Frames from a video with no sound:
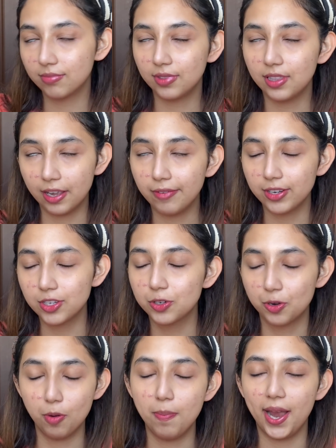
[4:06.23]
loving to
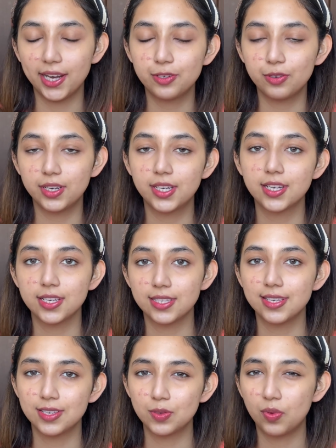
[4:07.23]
go back to it because
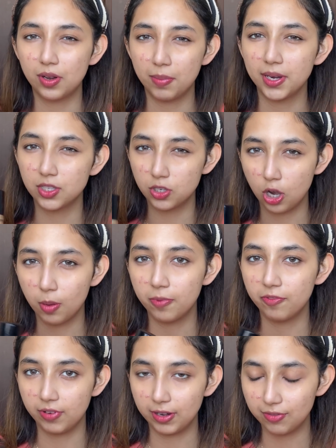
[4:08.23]
this is one of my top
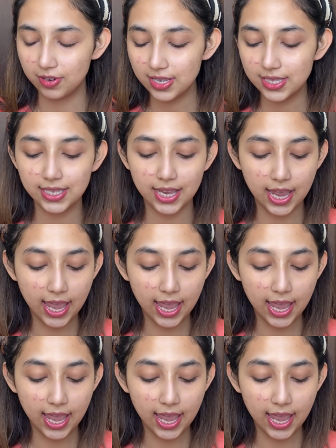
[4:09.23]
favorites.